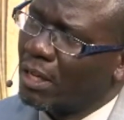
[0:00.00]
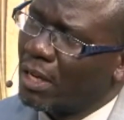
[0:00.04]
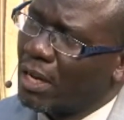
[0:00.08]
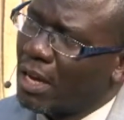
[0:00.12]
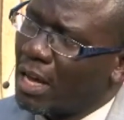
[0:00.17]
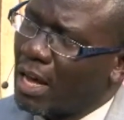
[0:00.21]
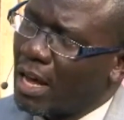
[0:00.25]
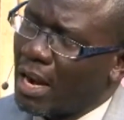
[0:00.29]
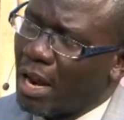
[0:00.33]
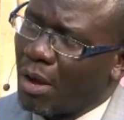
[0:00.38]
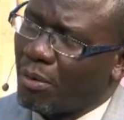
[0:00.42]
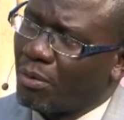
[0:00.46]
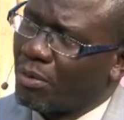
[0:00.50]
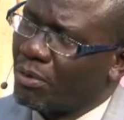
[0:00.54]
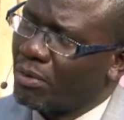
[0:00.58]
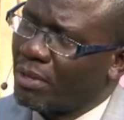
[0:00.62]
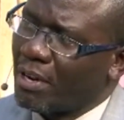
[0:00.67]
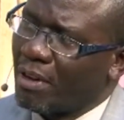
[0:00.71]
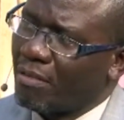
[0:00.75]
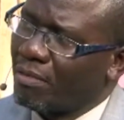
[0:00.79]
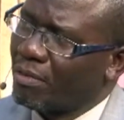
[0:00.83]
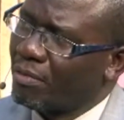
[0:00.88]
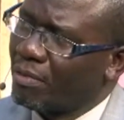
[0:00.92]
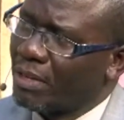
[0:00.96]
and I would not
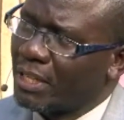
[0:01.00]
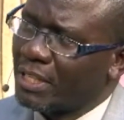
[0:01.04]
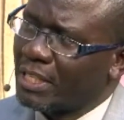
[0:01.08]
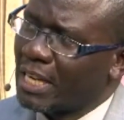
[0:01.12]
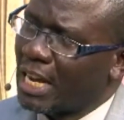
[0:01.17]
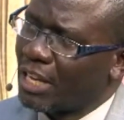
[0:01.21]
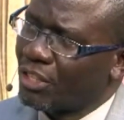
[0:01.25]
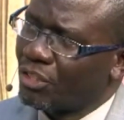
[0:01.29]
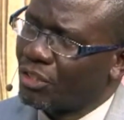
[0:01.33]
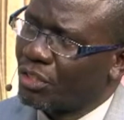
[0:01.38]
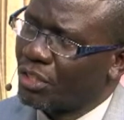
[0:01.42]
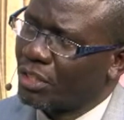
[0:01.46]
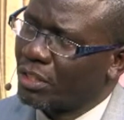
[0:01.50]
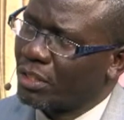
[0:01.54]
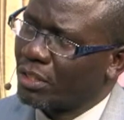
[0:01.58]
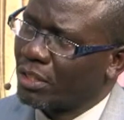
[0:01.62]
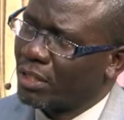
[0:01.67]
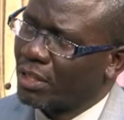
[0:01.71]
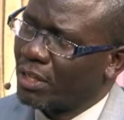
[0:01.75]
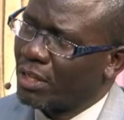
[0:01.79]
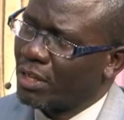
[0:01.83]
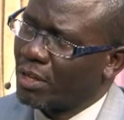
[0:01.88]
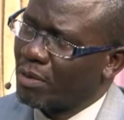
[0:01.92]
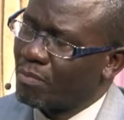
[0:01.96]
have even touched it.
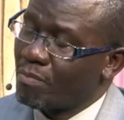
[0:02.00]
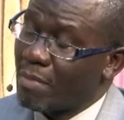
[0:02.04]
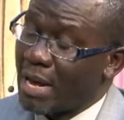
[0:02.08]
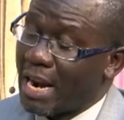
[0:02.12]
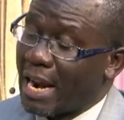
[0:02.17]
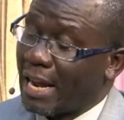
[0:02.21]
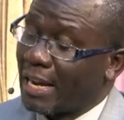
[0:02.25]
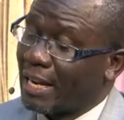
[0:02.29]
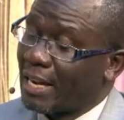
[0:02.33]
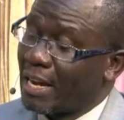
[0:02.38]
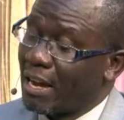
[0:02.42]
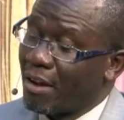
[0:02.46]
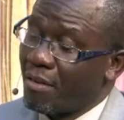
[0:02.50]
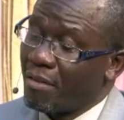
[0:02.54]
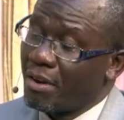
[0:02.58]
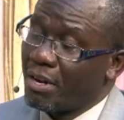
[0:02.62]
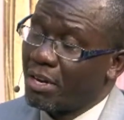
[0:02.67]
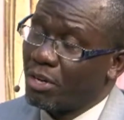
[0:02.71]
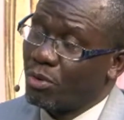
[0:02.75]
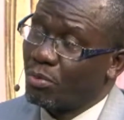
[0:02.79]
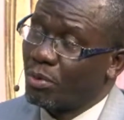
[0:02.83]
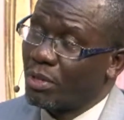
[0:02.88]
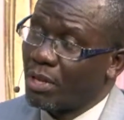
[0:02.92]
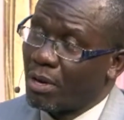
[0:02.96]
But I carried
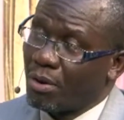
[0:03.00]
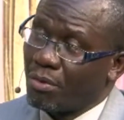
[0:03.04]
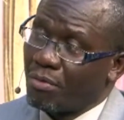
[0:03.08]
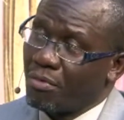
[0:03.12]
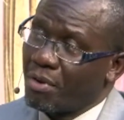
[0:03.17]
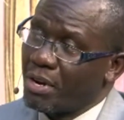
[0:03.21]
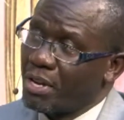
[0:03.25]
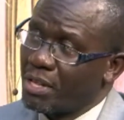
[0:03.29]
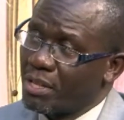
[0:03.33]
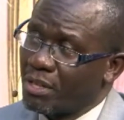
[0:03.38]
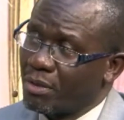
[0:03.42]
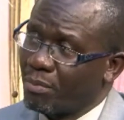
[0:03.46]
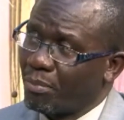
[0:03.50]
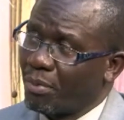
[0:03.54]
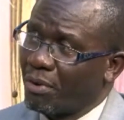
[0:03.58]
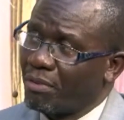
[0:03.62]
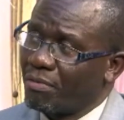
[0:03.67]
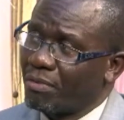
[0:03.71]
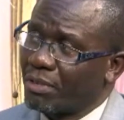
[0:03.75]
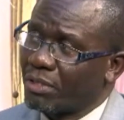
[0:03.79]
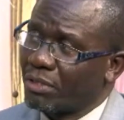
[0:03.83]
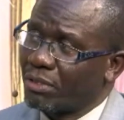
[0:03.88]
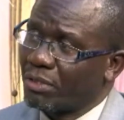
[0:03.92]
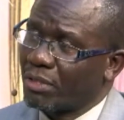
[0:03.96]
it without reading the
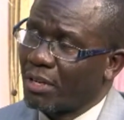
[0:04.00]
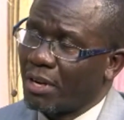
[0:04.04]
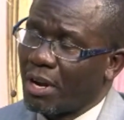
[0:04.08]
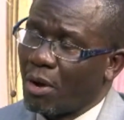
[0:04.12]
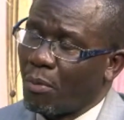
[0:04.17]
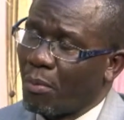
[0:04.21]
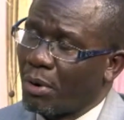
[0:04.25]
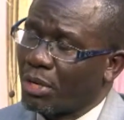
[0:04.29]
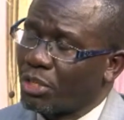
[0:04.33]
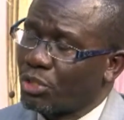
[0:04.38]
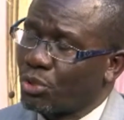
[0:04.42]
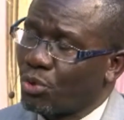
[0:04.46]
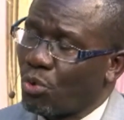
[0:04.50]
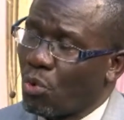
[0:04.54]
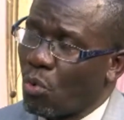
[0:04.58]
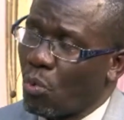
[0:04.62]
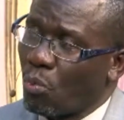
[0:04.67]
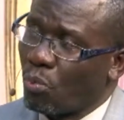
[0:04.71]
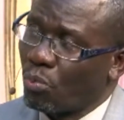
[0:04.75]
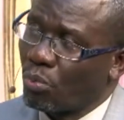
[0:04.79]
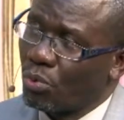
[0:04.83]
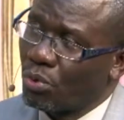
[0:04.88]
preface, and I hmm. went home.